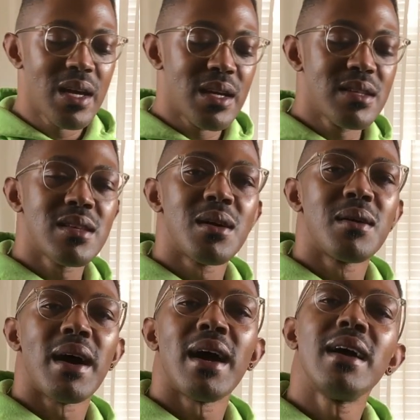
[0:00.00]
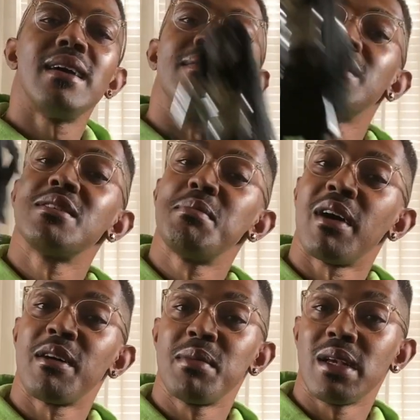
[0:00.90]
So I have this
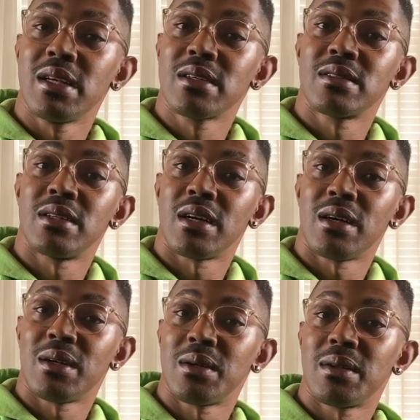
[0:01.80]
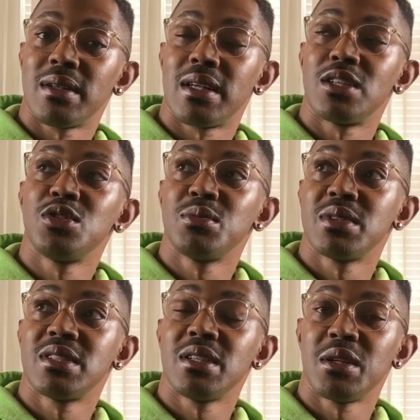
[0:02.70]
Barbie Looks doll that you will
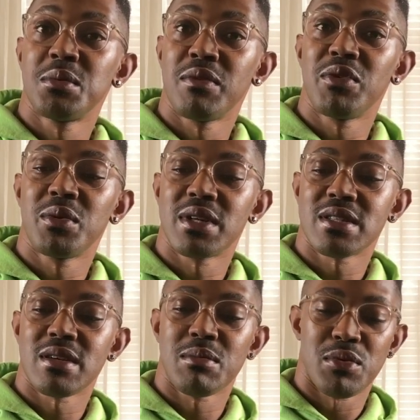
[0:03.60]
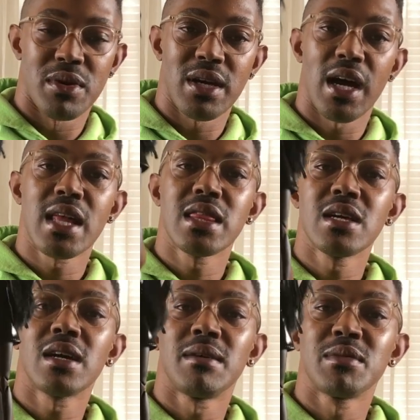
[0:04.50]
see the review at some point. I
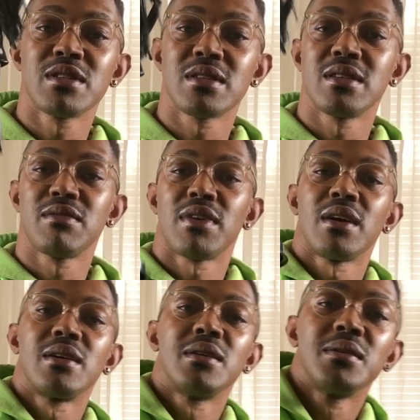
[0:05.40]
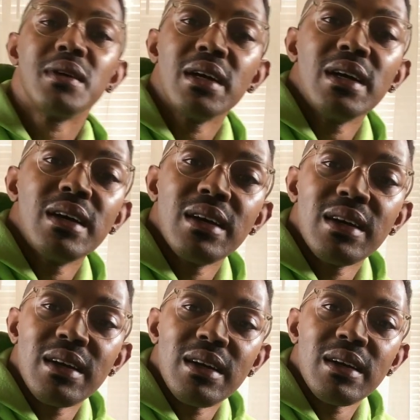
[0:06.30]
think I must give her
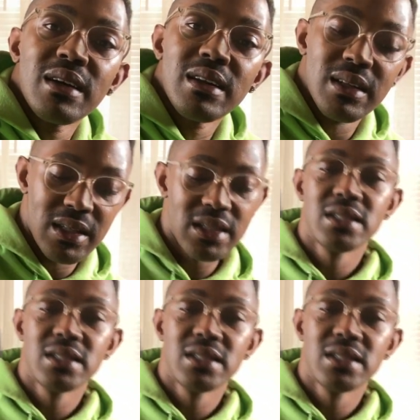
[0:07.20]
these